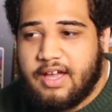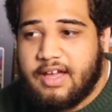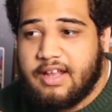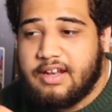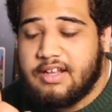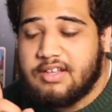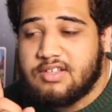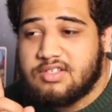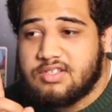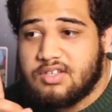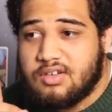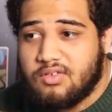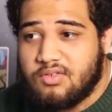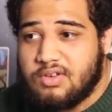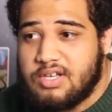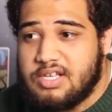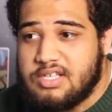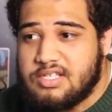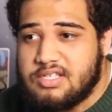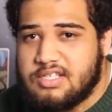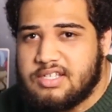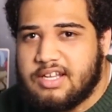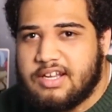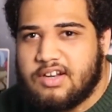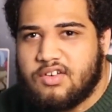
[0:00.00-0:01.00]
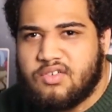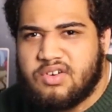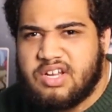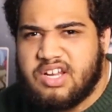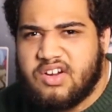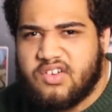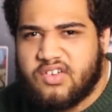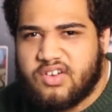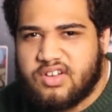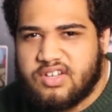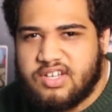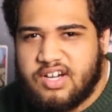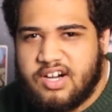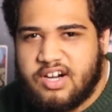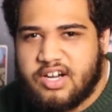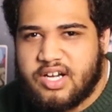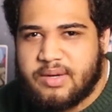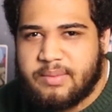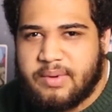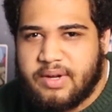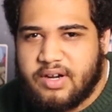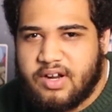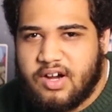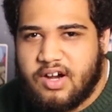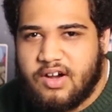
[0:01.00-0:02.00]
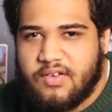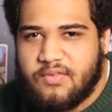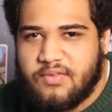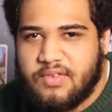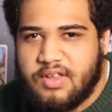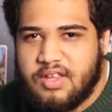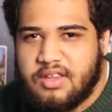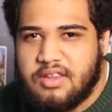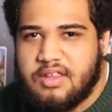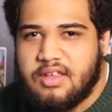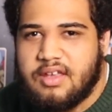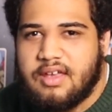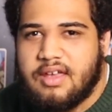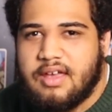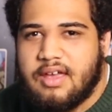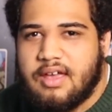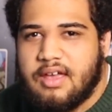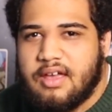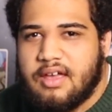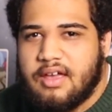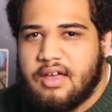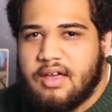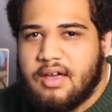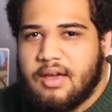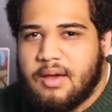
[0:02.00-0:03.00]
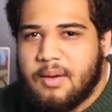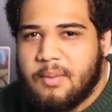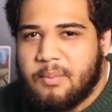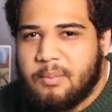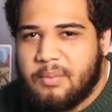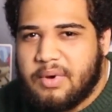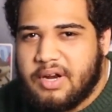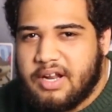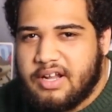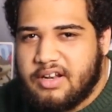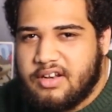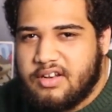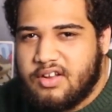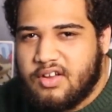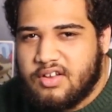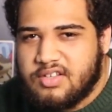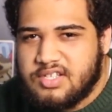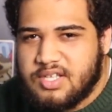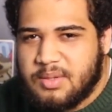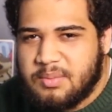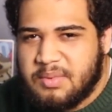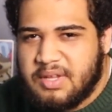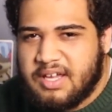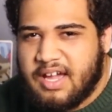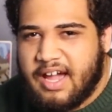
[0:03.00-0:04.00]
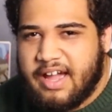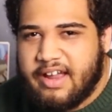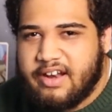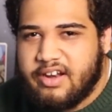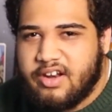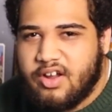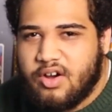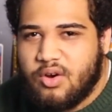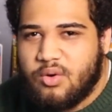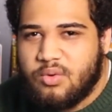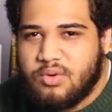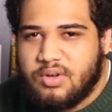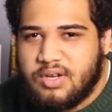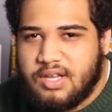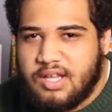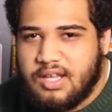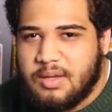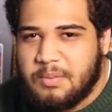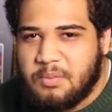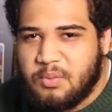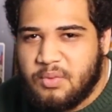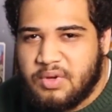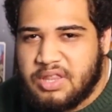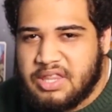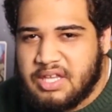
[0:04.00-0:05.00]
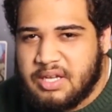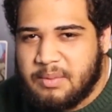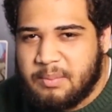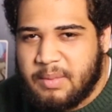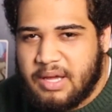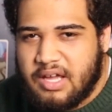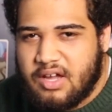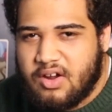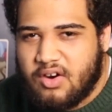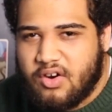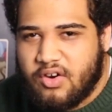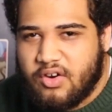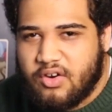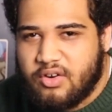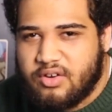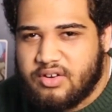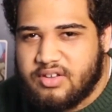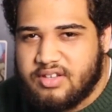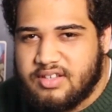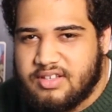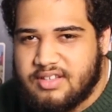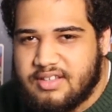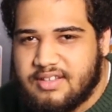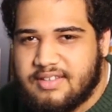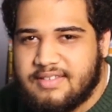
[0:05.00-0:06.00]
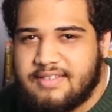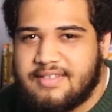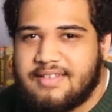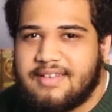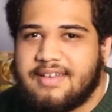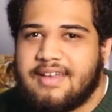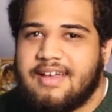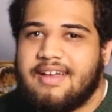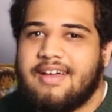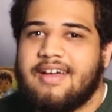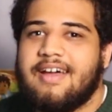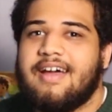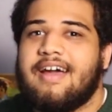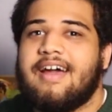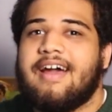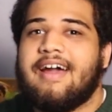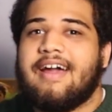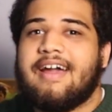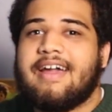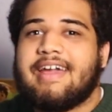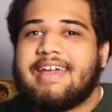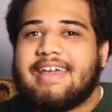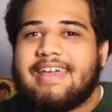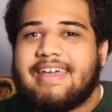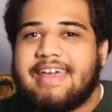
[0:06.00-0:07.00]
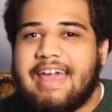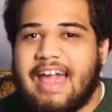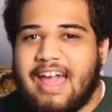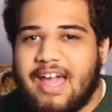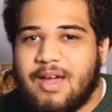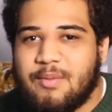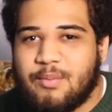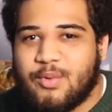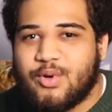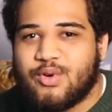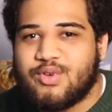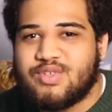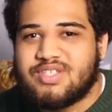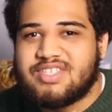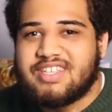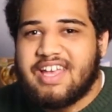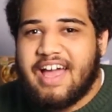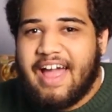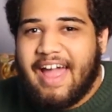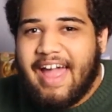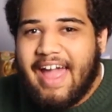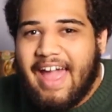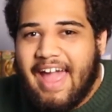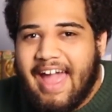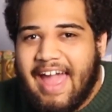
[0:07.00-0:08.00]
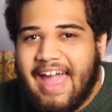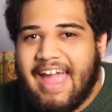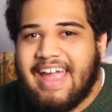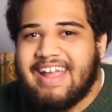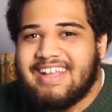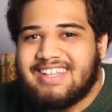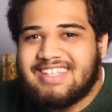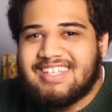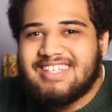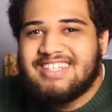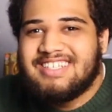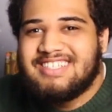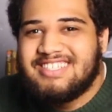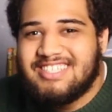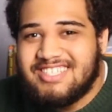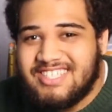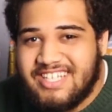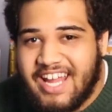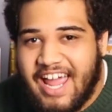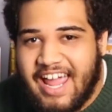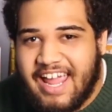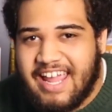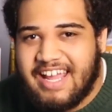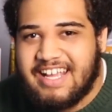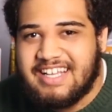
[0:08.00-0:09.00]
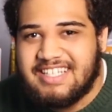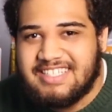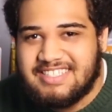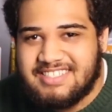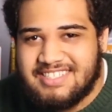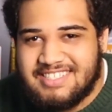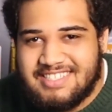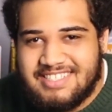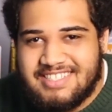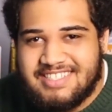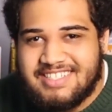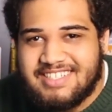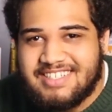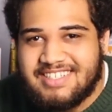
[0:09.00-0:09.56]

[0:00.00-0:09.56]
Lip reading: And it's a reason I don't hear it talked about often, but something I know deep within my heart. Gamers hate change.